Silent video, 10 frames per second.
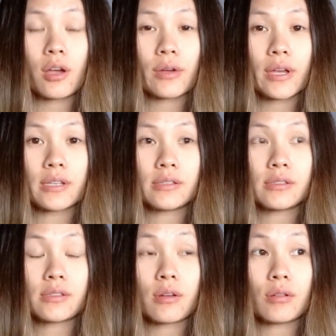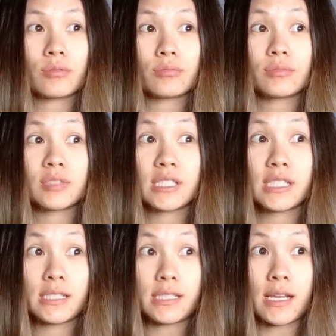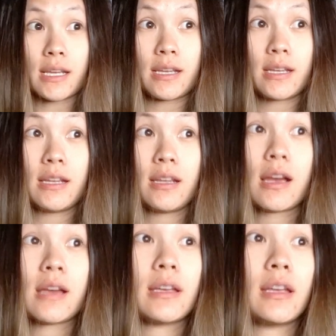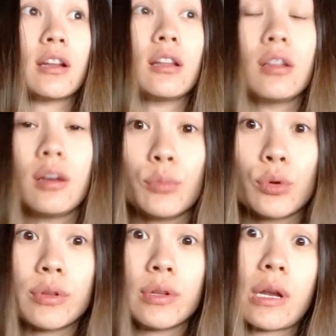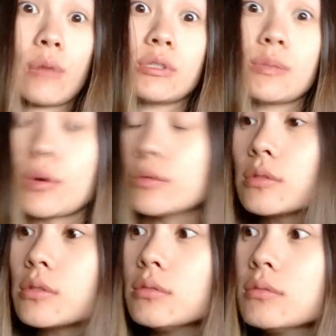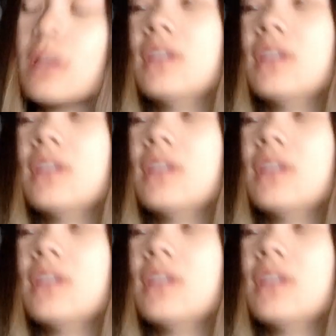Okay, so today I ate a lot more than I was supposed to.